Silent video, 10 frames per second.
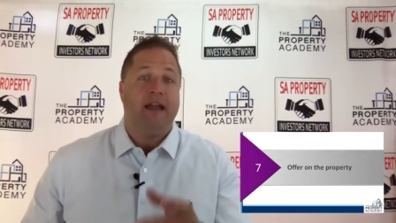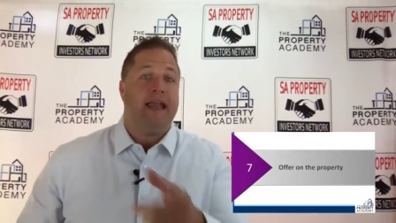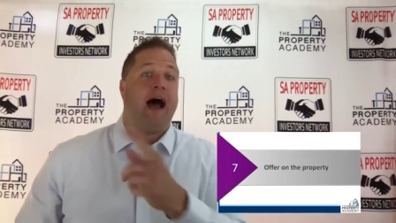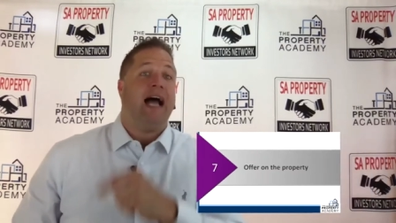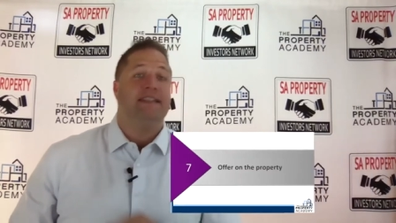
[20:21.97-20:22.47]

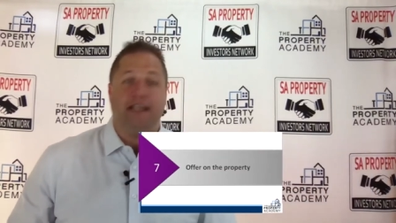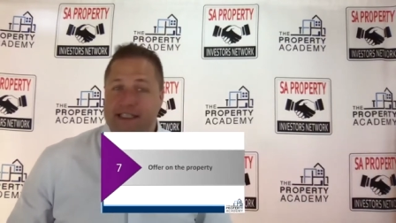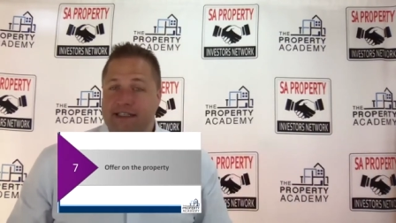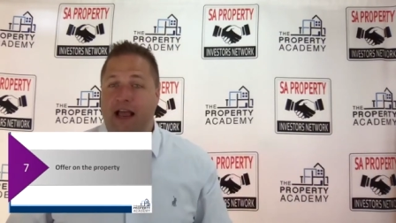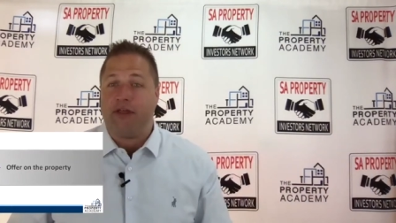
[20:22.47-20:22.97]
Now, I did
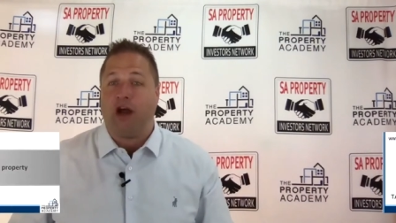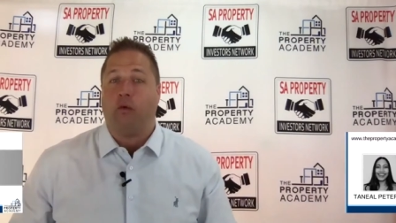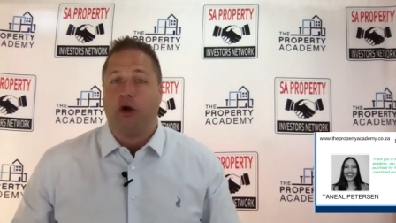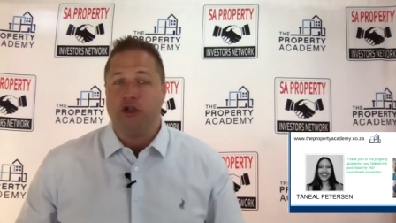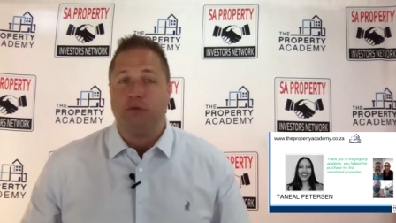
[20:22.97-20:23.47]
say that I
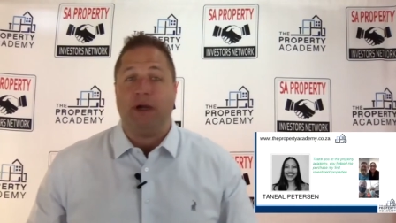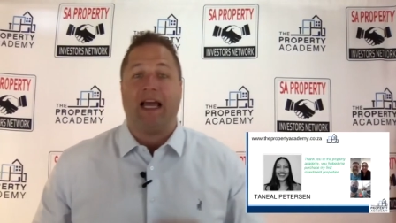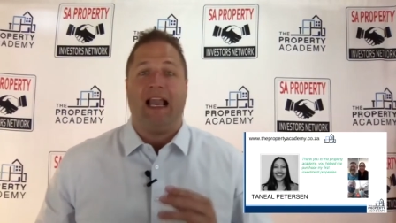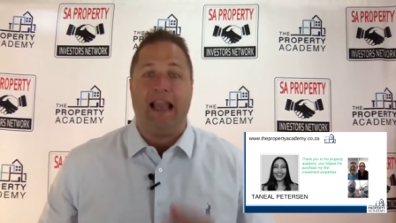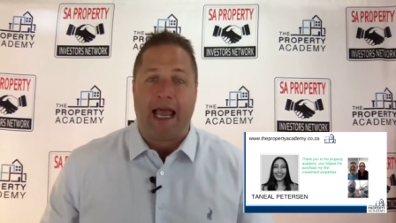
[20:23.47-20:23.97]
wanted to bring
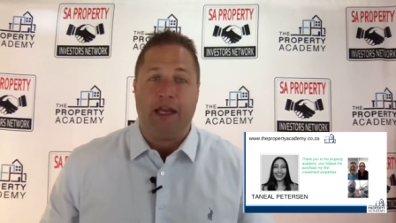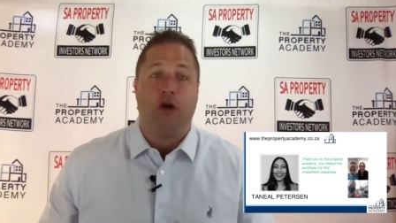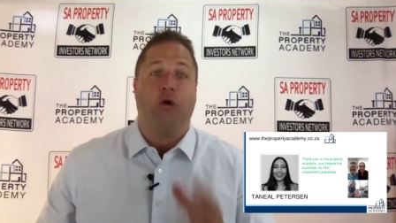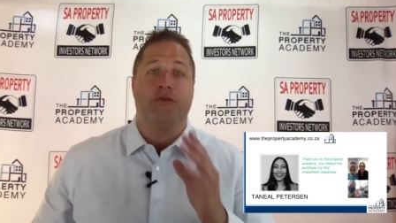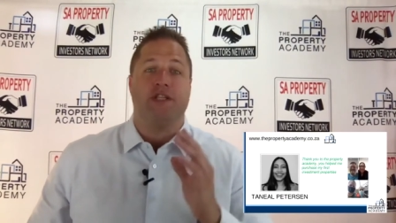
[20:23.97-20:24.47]
a lady
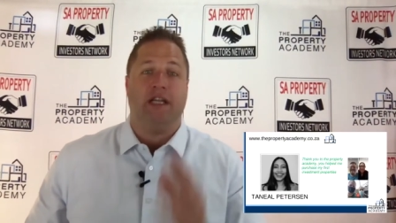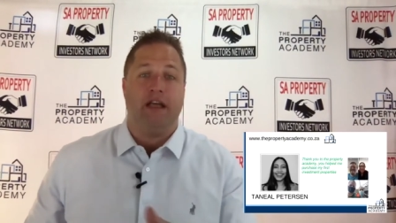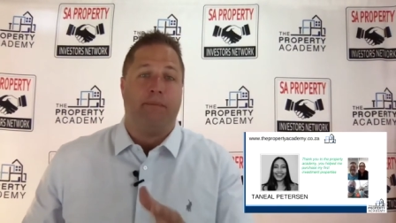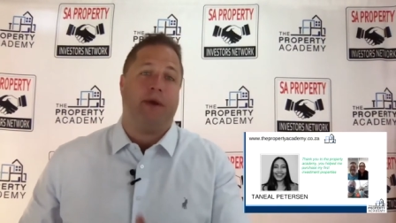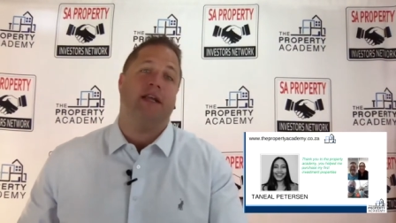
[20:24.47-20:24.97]
called
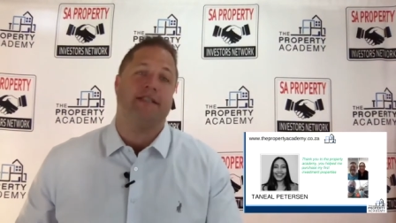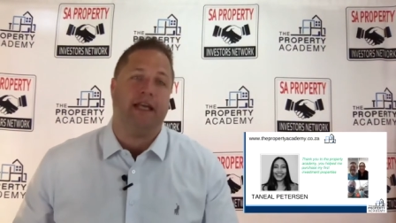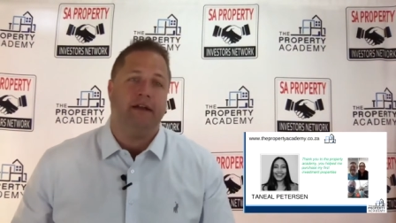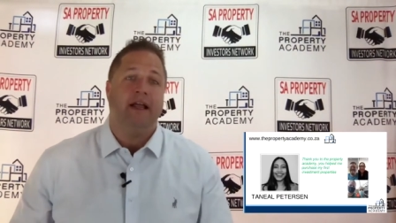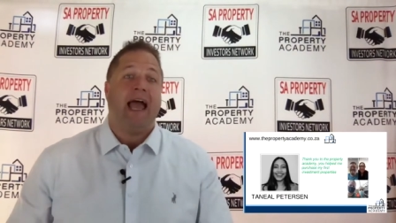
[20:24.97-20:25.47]
Taneal
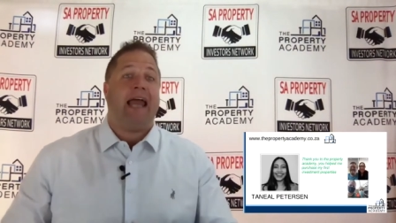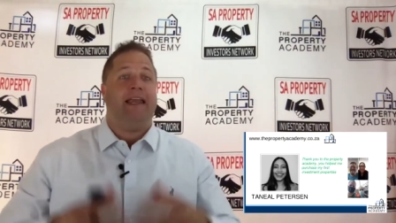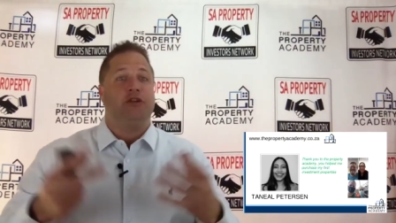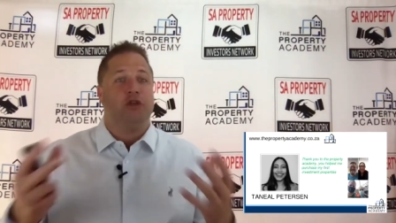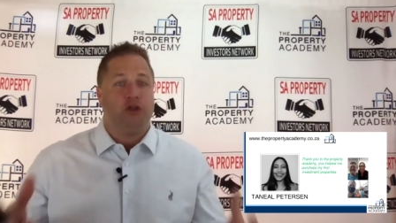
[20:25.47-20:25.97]
Peterson and
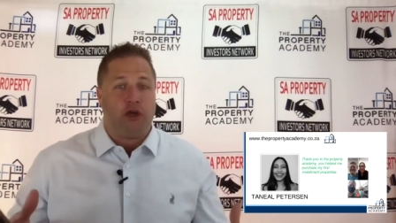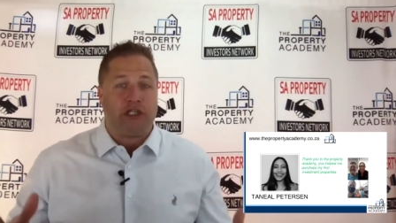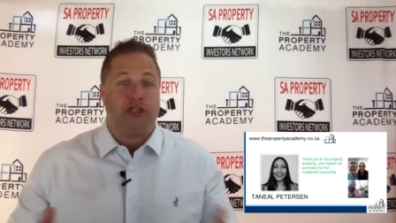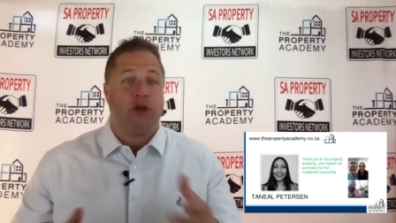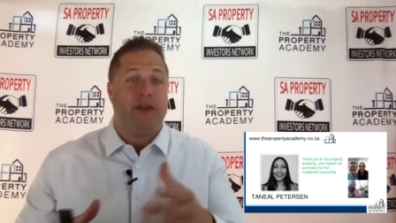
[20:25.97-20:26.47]
introduce
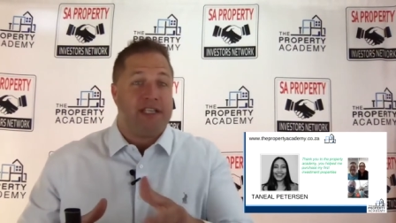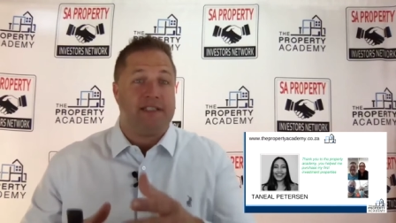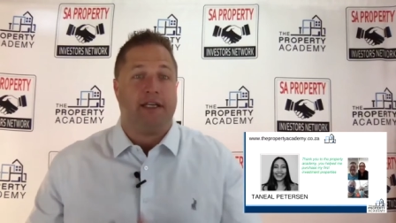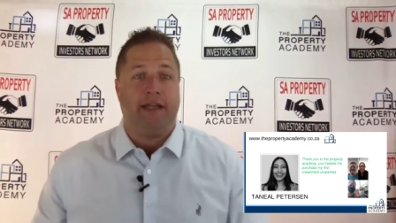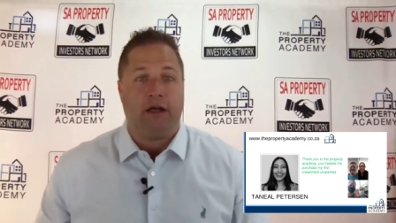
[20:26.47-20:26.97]
her. So this is
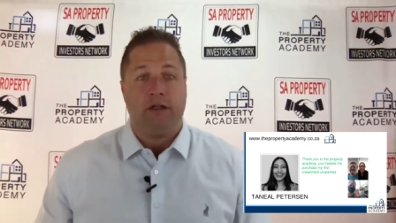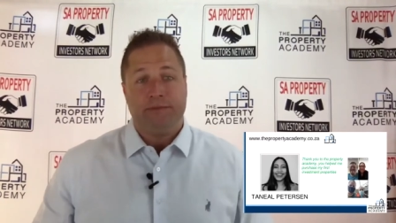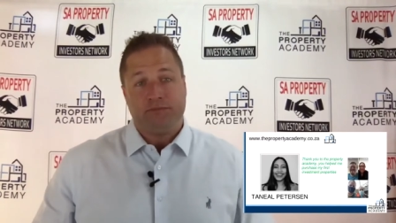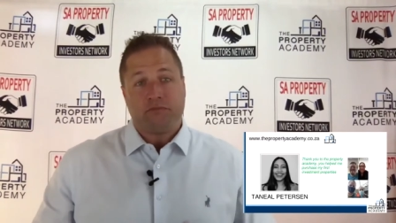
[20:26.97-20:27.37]
Taneal.